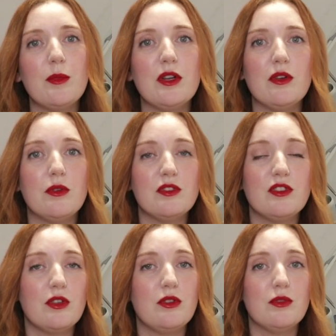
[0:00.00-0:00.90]
in are also
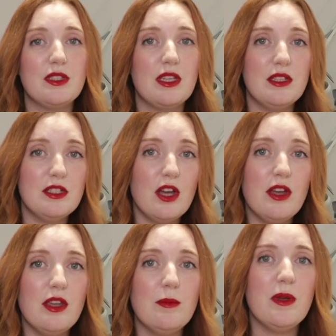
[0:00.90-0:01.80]
your skin
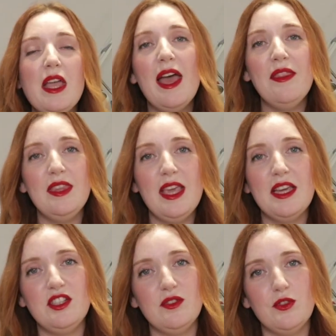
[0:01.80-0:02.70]
type and the
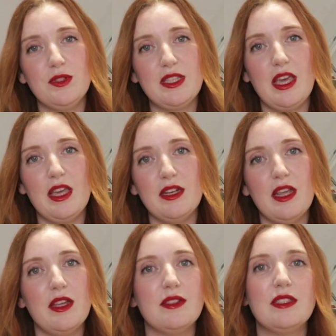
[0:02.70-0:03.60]
age of your skin,
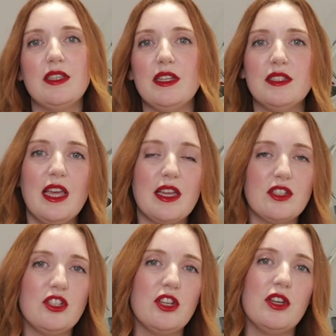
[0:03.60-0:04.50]
skin
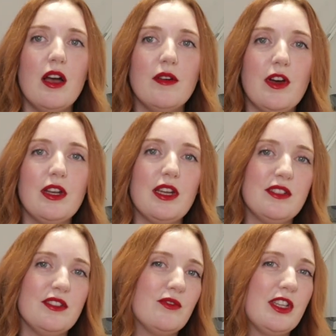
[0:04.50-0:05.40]
texture, fine
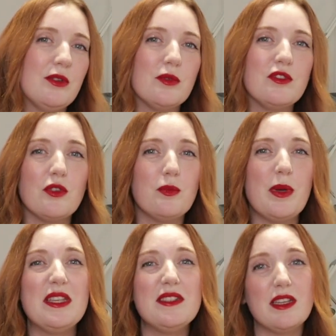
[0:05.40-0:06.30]
lines, wrinkles. So
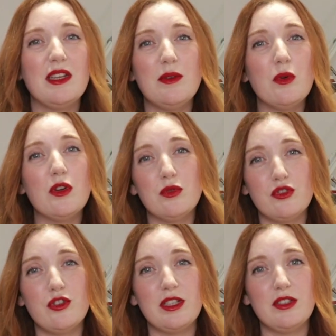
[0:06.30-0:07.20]
basically what you're
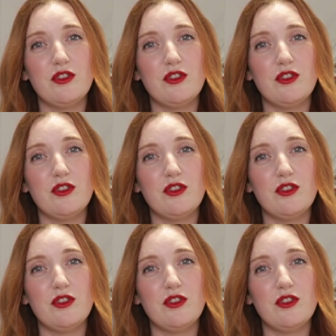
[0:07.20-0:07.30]
trying to